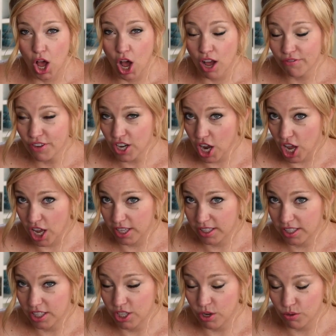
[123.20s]
off and
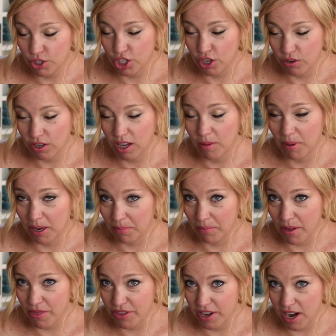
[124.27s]
on, no joke, about a
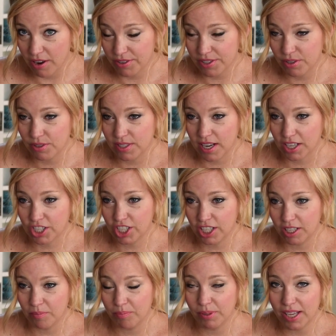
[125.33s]
month now. So it's
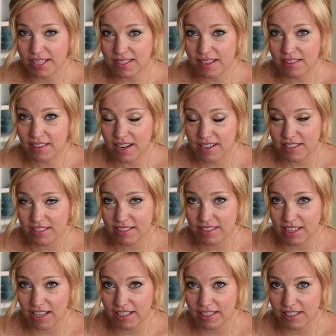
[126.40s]
actually a blessing that I
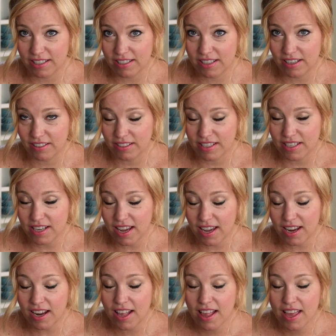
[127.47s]
didn't get it until
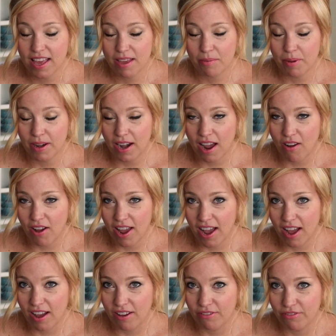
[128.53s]
today. But now I
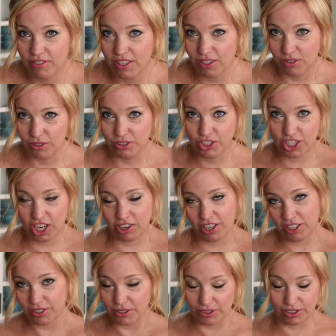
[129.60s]
have the old
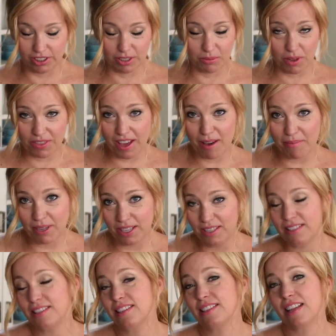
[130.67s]
sherry cold. And what that
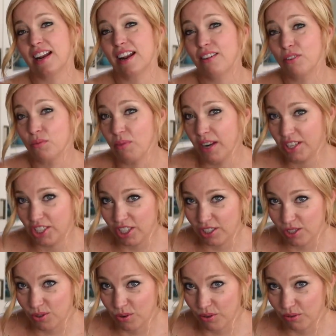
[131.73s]
means is that I have a
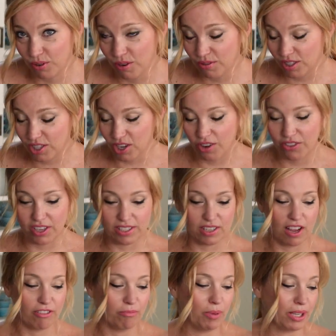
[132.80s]
raging sore throat to start
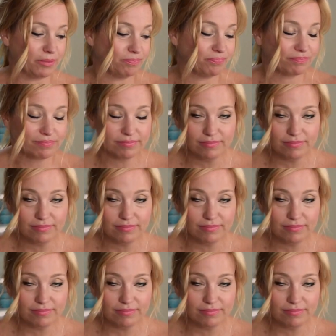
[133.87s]
things off. But